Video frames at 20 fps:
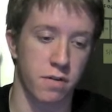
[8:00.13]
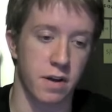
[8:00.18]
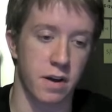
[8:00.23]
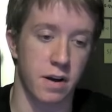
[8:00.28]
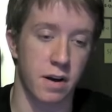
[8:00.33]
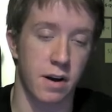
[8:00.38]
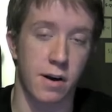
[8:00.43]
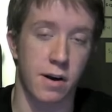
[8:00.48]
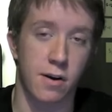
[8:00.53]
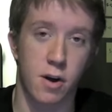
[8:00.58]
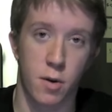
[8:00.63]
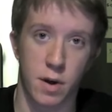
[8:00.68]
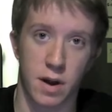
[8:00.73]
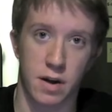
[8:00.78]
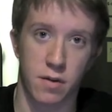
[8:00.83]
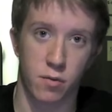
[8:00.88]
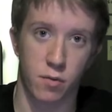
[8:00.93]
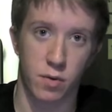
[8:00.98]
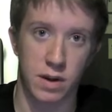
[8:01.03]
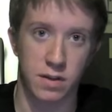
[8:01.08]
so far as
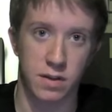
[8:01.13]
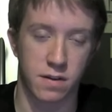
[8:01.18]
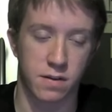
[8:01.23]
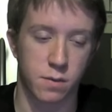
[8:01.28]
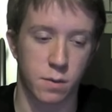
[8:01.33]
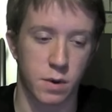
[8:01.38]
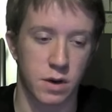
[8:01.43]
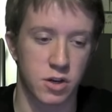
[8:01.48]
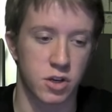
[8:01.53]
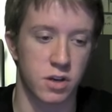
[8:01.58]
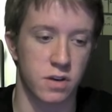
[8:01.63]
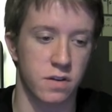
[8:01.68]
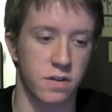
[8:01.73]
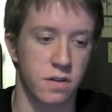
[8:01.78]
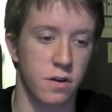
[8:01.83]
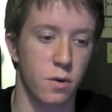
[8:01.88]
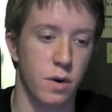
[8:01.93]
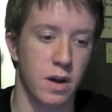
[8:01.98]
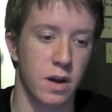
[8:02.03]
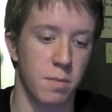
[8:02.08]
retiring his
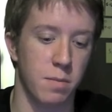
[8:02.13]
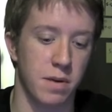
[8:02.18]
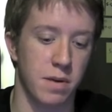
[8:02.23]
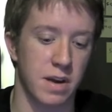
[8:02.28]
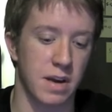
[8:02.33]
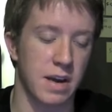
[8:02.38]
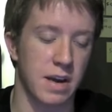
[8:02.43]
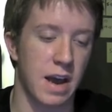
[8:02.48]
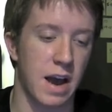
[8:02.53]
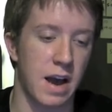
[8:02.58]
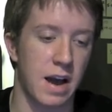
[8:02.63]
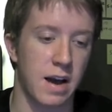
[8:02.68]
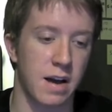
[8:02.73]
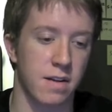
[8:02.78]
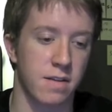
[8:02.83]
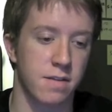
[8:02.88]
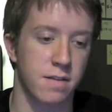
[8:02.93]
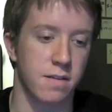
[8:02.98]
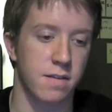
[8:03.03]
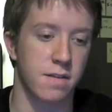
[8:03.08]
crusader persona
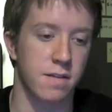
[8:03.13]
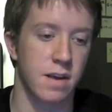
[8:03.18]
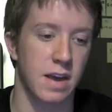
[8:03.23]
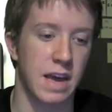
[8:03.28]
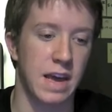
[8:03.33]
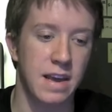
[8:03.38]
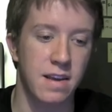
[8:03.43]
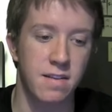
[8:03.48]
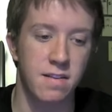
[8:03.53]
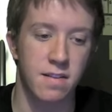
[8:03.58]
for a while.